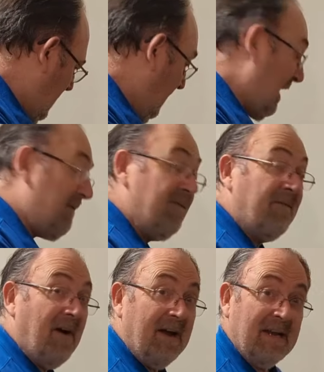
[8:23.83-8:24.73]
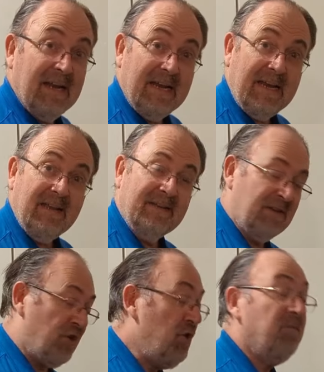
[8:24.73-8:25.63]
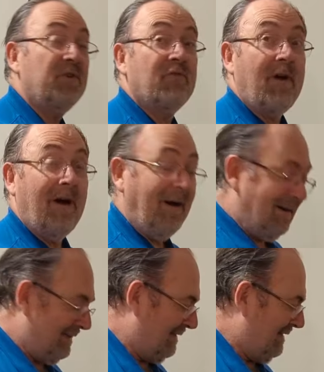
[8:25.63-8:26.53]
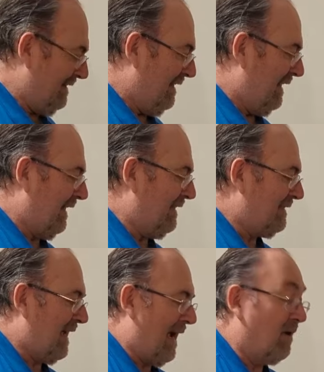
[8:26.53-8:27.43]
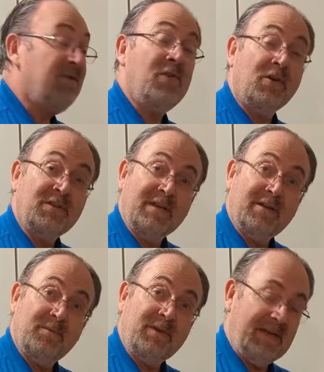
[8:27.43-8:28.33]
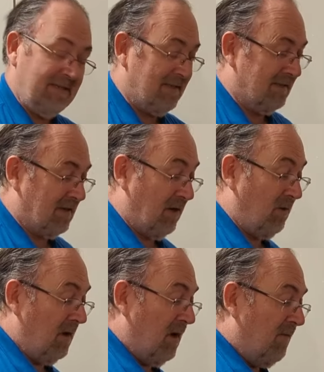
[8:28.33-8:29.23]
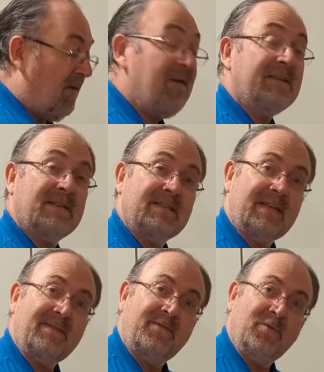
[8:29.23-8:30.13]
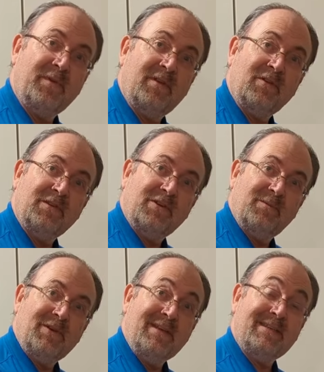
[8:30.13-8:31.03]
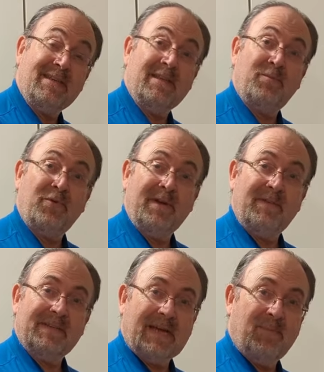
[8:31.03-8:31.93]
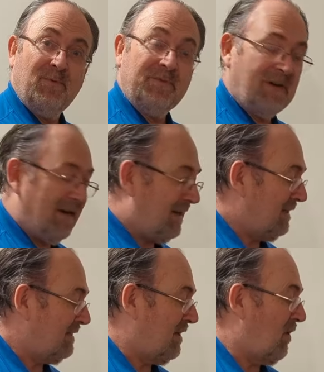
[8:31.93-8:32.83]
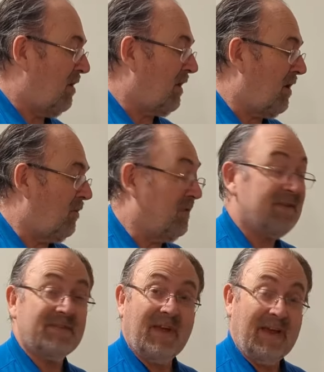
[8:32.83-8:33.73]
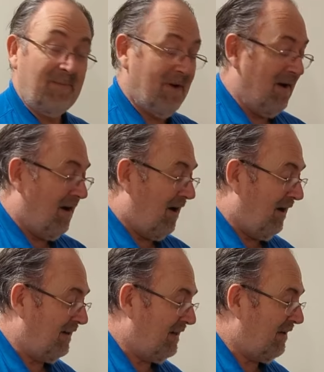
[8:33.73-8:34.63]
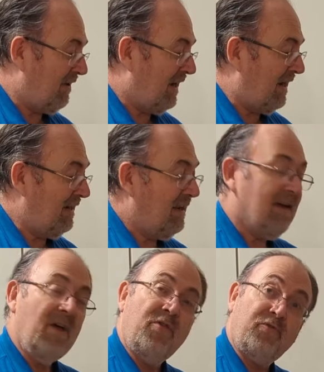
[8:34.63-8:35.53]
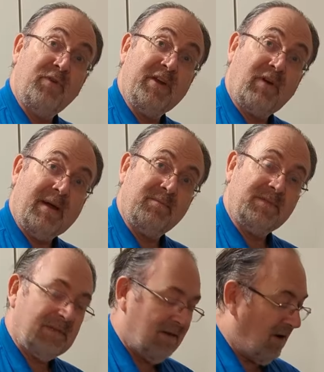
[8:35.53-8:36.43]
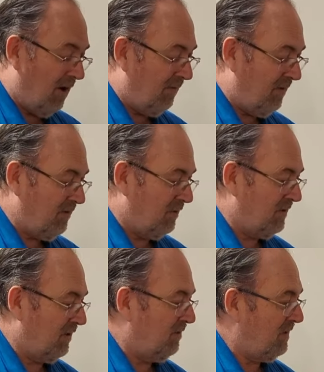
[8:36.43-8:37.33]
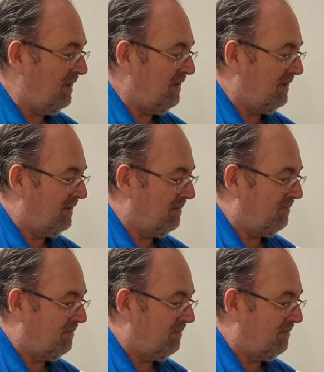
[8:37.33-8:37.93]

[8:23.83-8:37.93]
And then finally, the coup de grace is our Nottingham Yeast. So very successful with Nottingham Yeast in the previous apple cider. So I'm going with the same idea again. 3 grams of Nottingham Yeast.